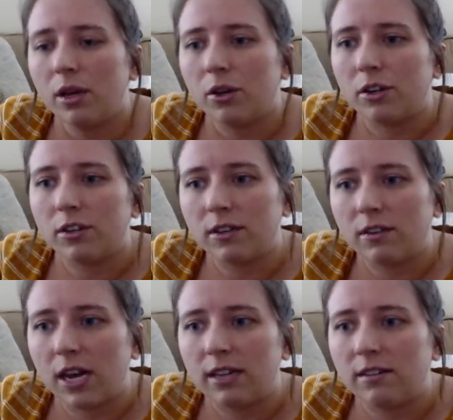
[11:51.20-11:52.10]
Chrisick
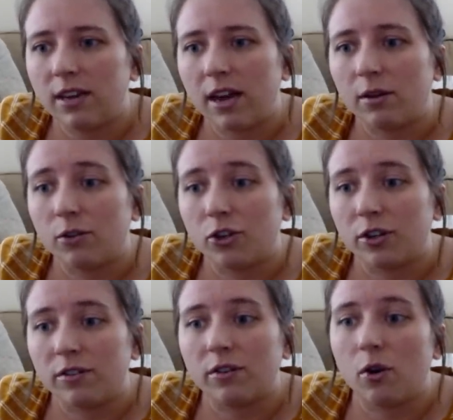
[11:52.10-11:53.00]
said, stan
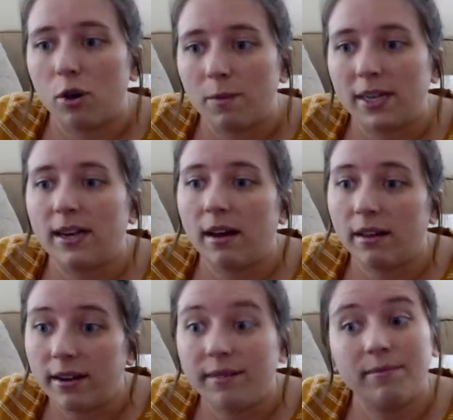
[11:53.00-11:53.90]
culture is a cult
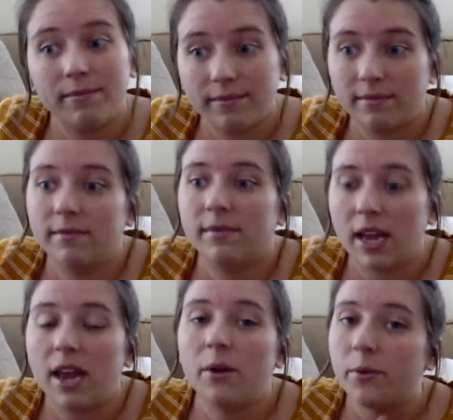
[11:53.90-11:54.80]
mentality.
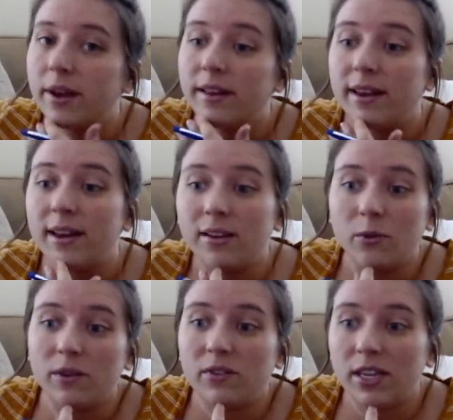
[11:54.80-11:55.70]
It really
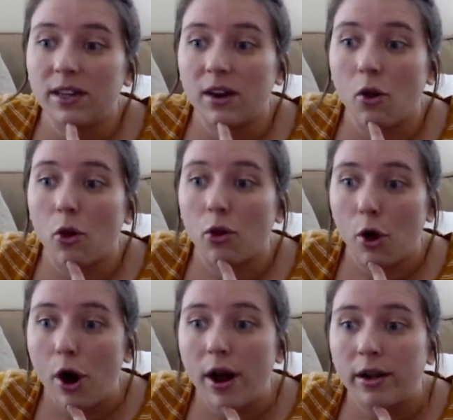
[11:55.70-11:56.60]
is. We've seen that a
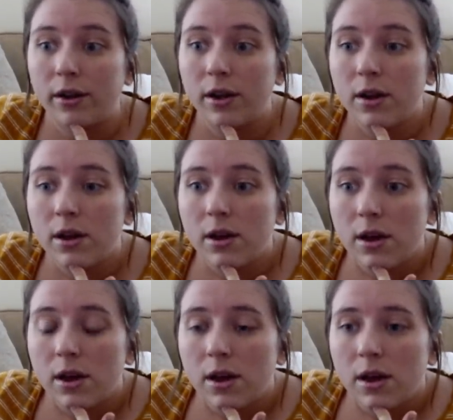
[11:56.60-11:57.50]
lot.
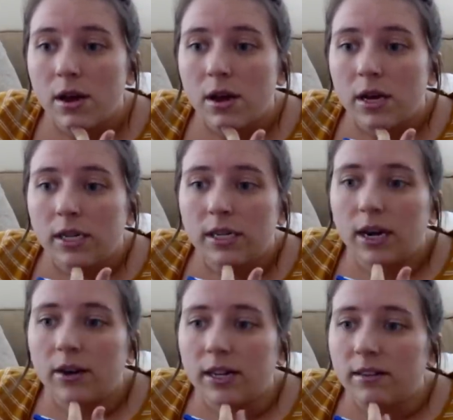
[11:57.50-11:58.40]
T
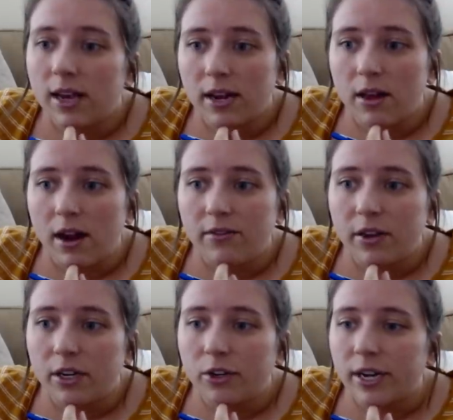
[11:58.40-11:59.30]
R N said, a lot of
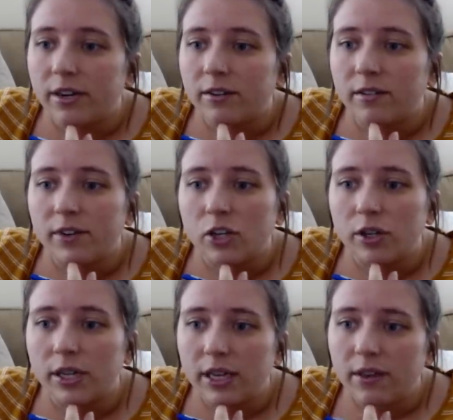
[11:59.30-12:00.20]
good creators
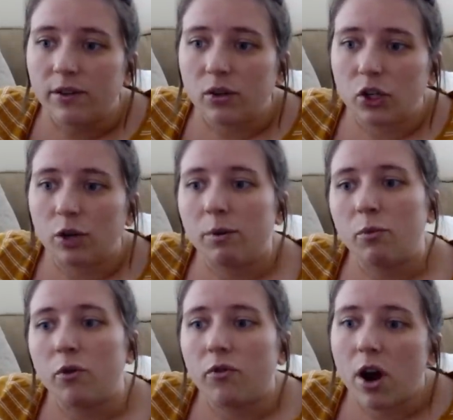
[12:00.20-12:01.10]
eventually leave YouTube
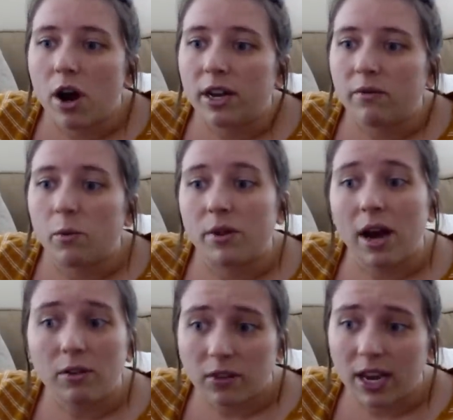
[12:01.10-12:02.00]
and move on. Even
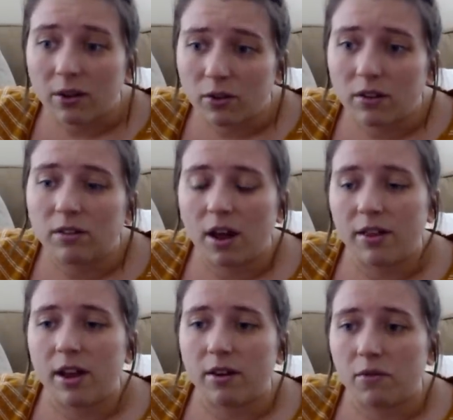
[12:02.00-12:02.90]
without scandals, it's
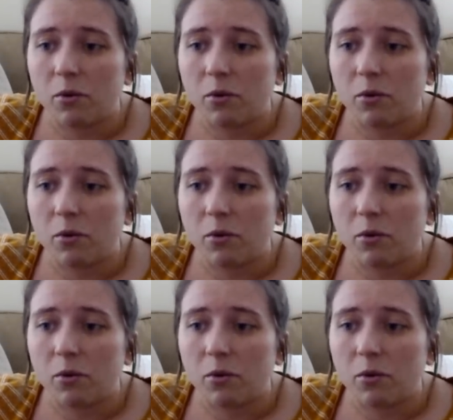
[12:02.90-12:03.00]
not the end of